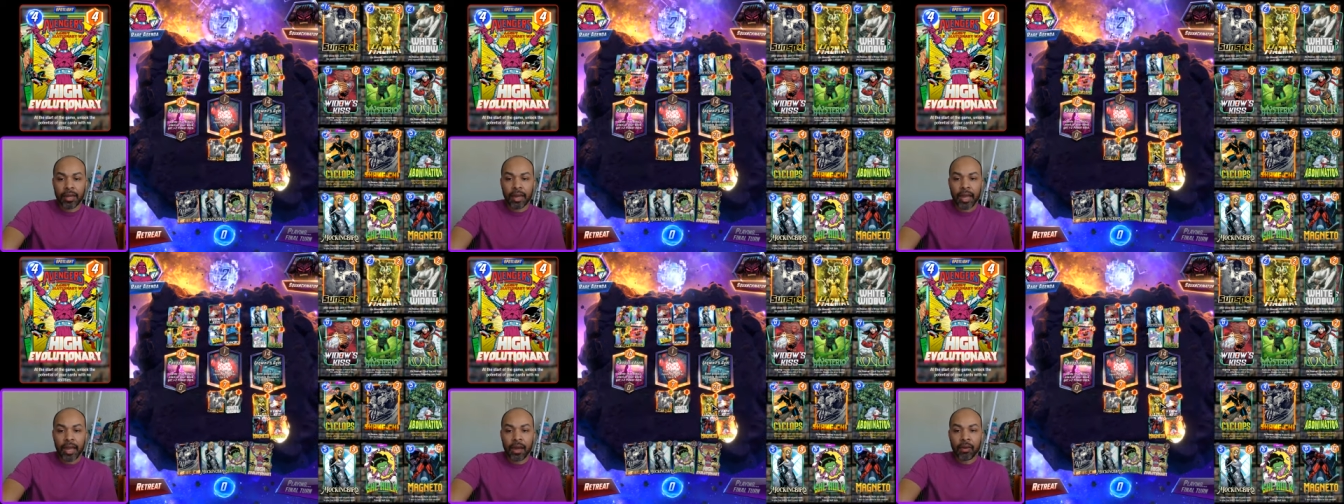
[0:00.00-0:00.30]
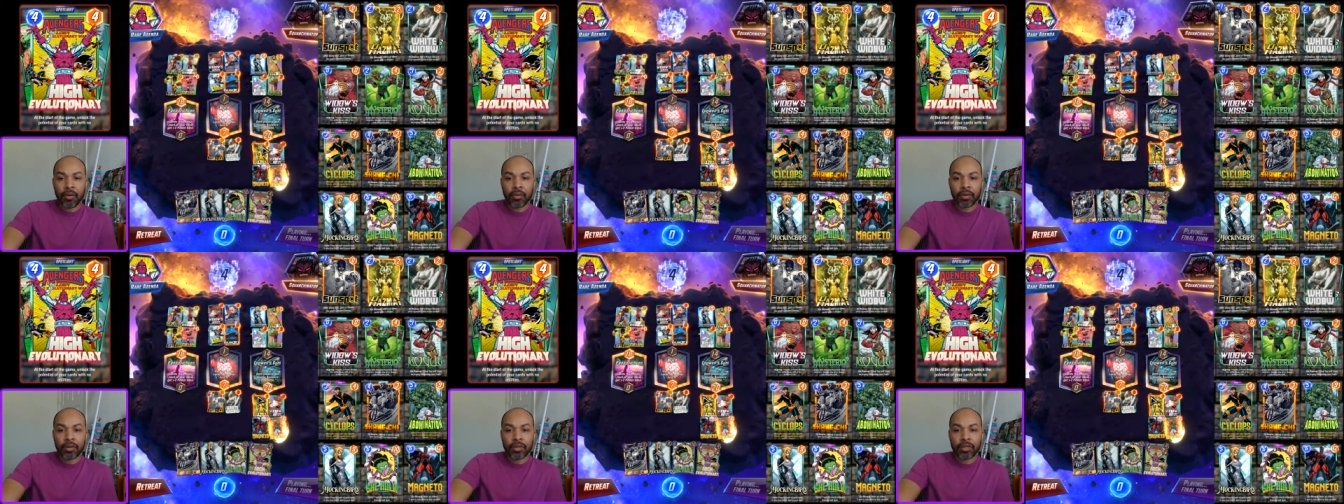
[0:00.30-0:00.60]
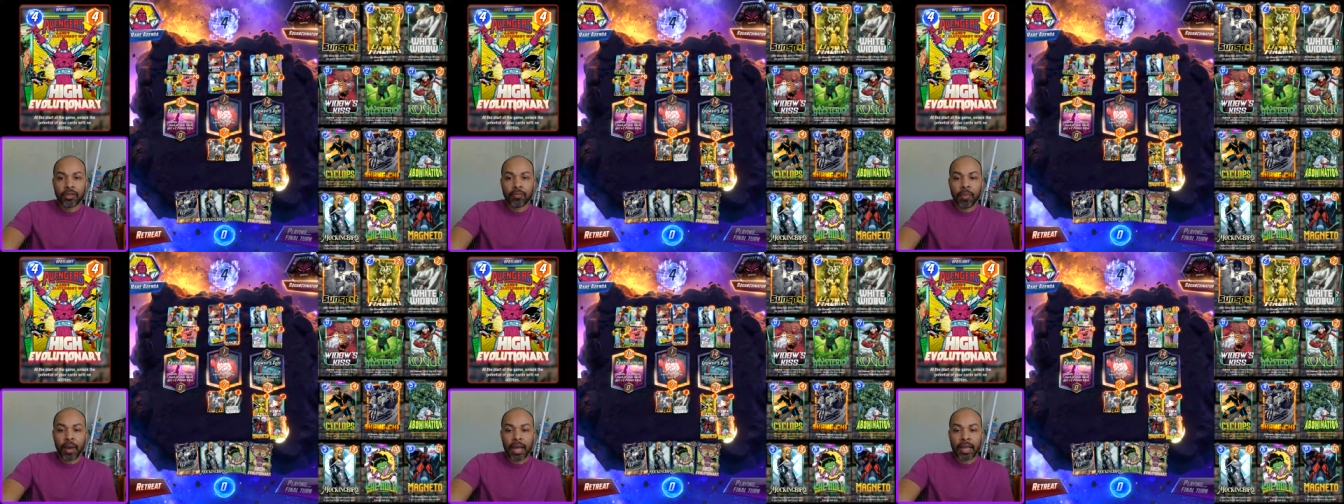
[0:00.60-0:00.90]
Now,
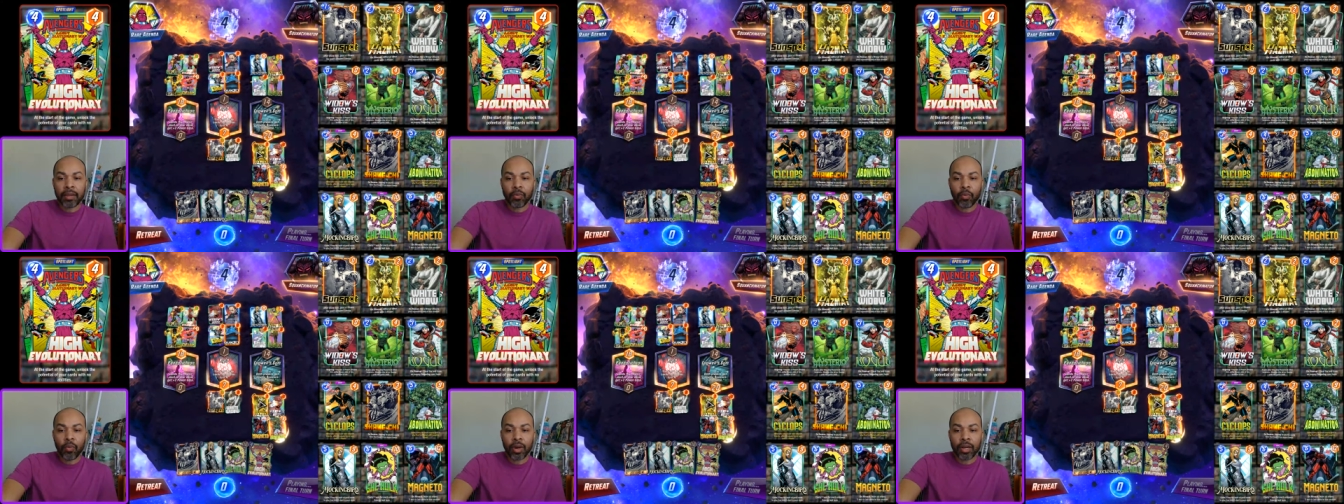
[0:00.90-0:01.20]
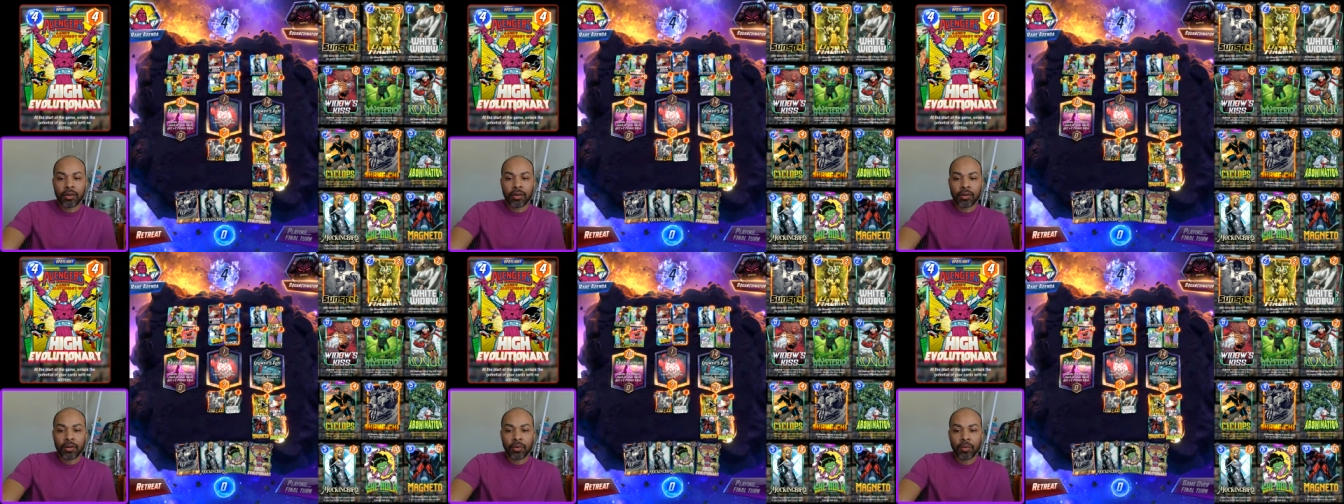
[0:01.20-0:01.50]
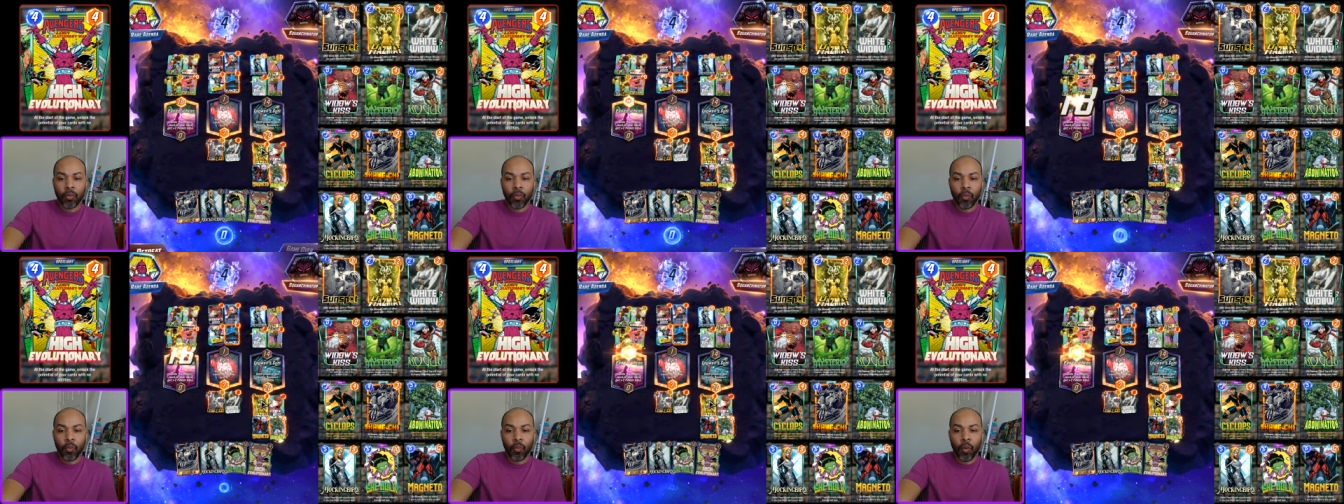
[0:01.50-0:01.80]
you might
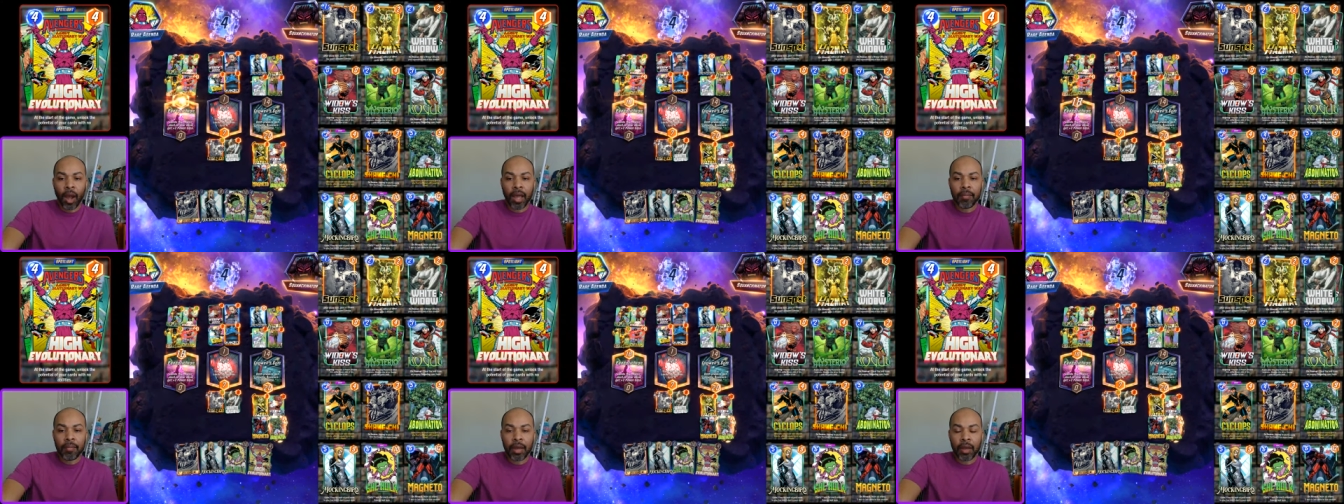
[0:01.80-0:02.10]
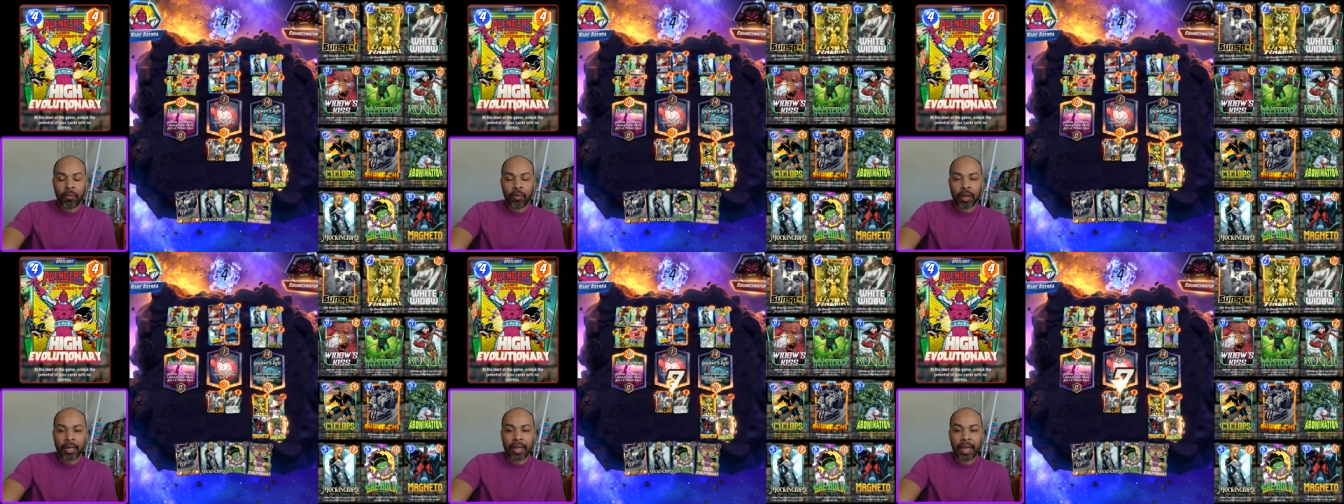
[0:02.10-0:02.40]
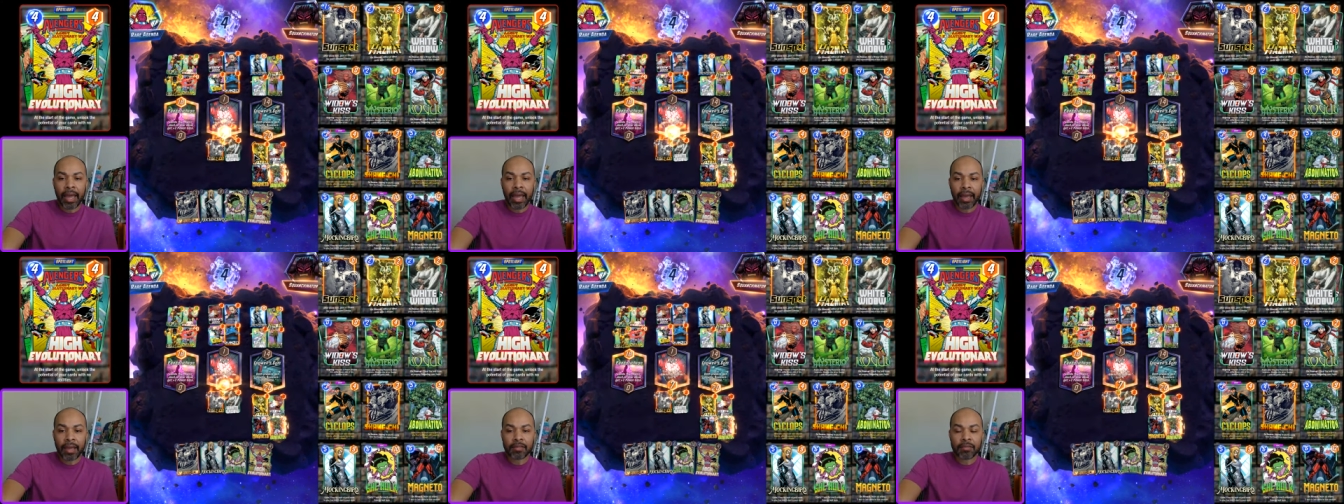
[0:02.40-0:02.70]
wonder, why am I
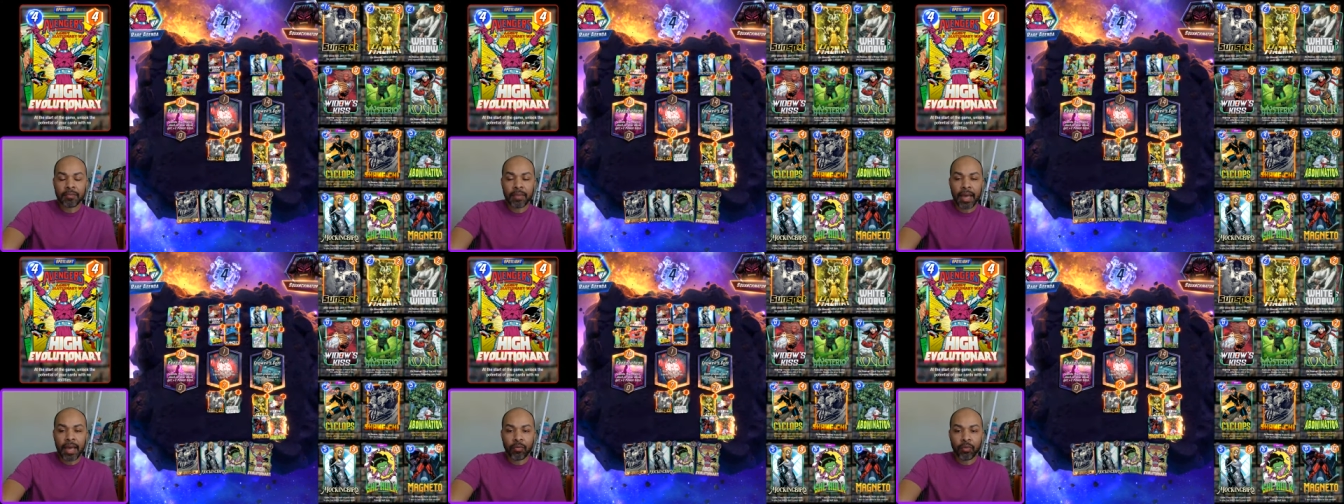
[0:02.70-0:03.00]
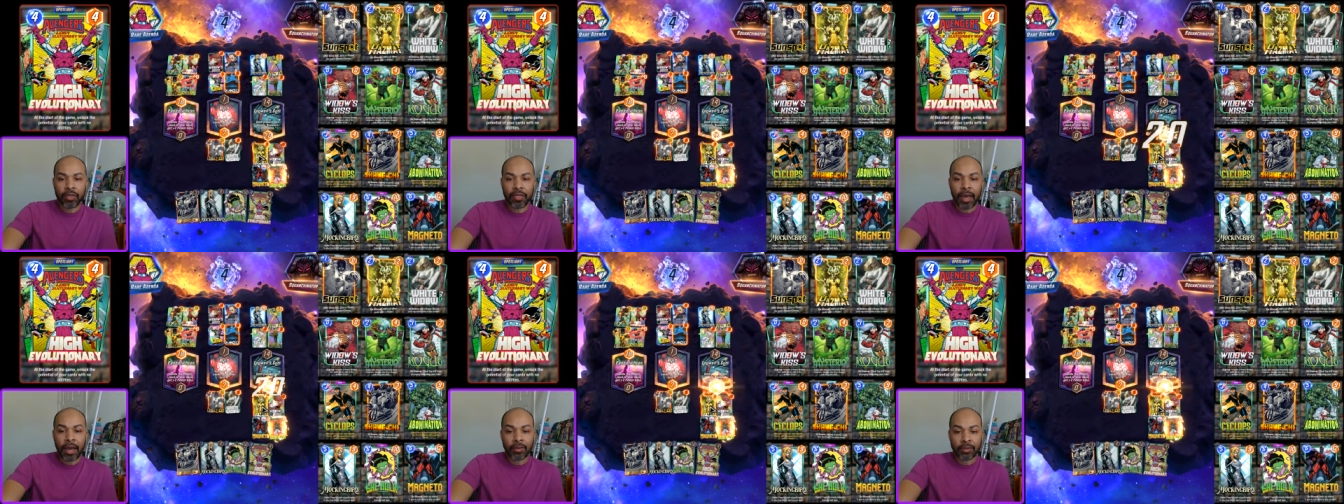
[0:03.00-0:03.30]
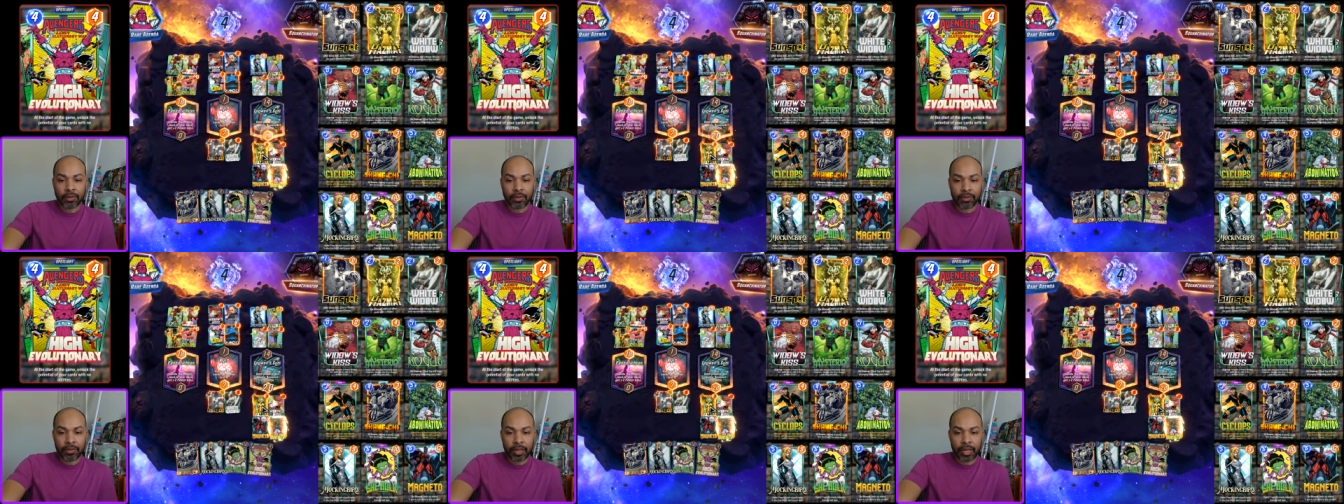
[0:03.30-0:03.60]
running Hazmat
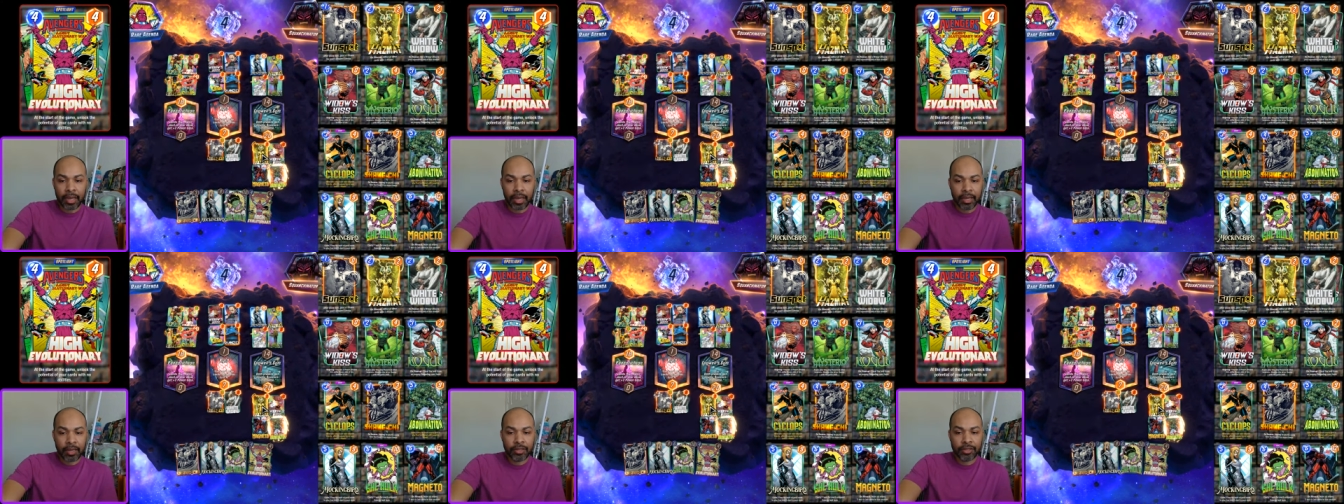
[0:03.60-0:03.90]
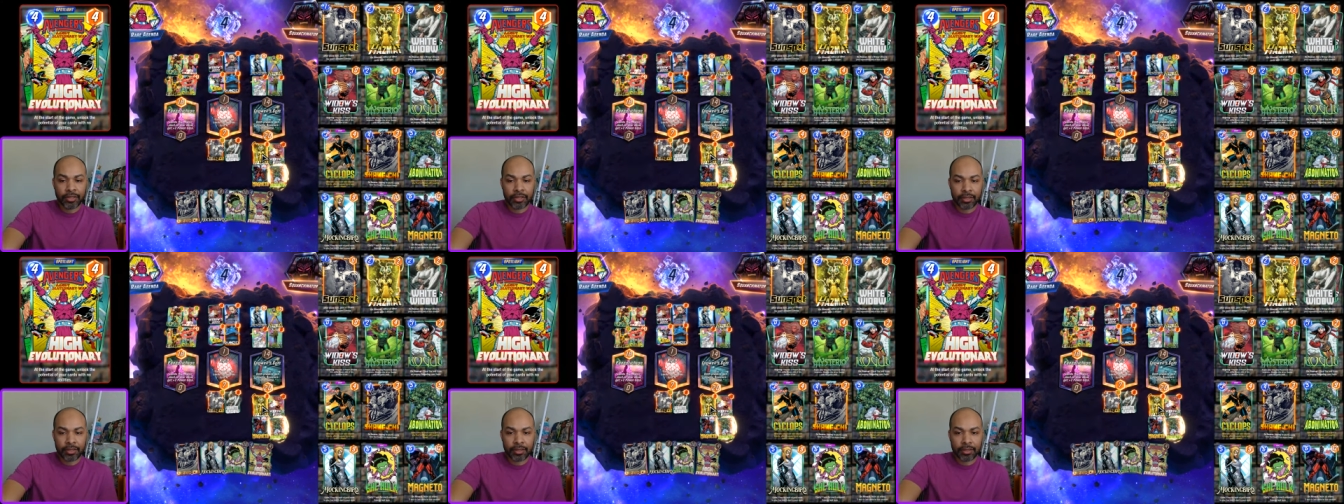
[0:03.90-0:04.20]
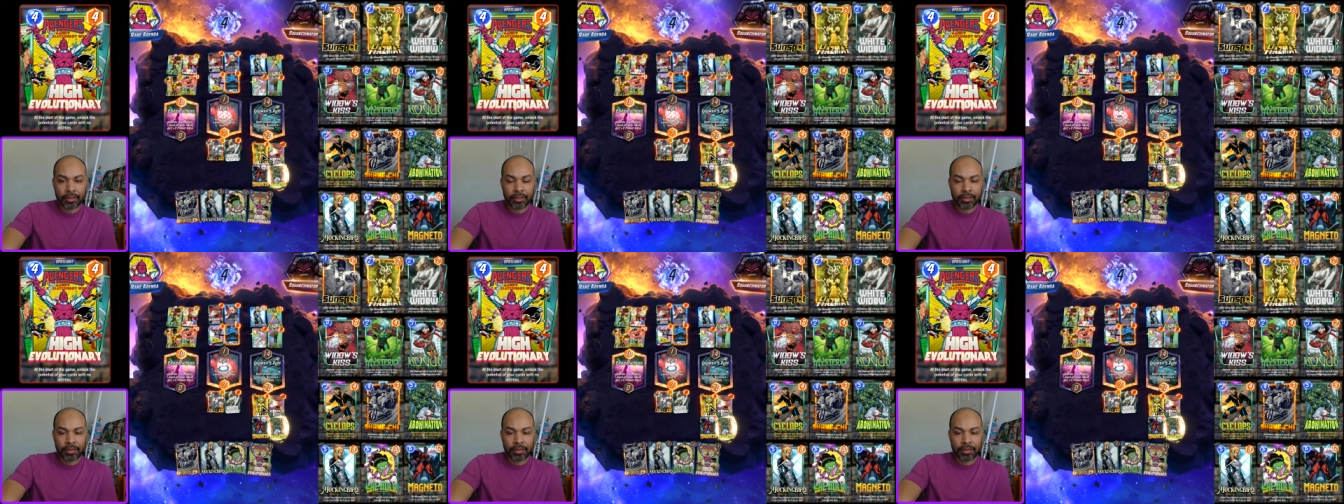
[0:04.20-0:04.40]
without Luke Cage?